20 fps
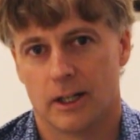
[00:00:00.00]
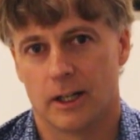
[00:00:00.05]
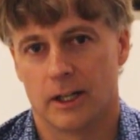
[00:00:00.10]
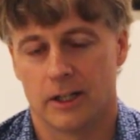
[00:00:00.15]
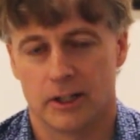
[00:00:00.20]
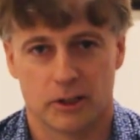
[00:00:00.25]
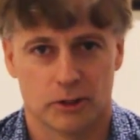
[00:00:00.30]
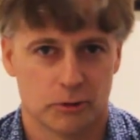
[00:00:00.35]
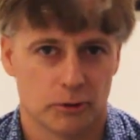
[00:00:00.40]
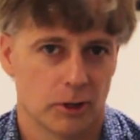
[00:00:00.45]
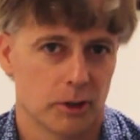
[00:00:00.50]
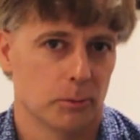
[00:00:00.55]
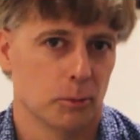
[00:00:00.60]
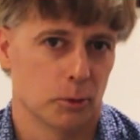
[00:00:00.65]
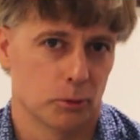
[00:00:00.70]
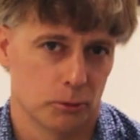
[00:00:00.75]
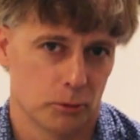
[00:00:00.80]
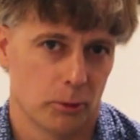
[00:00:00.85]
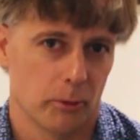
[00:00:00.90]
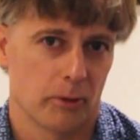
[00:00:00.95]
an
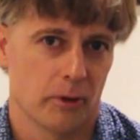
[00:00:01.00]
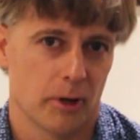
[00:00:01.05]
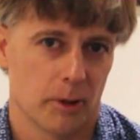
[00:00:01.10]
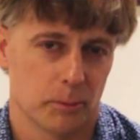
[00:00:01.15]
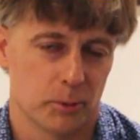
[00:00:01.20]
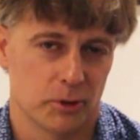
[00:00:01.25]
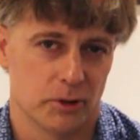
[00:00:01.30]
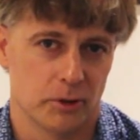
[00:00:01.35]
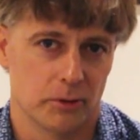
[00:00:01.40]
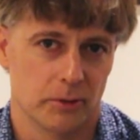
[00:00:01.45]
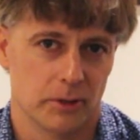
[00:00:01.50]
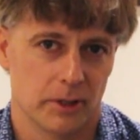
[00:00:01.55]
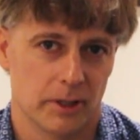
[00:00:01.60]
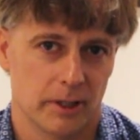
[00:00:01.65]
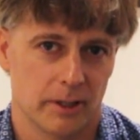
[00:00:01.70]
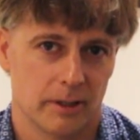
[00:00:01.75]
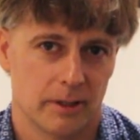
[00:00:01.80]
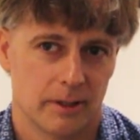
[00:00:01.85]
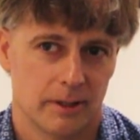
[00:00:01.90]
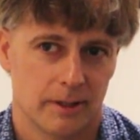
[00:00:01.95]
incredible growth
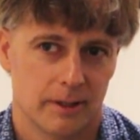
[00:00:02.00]
opportunity.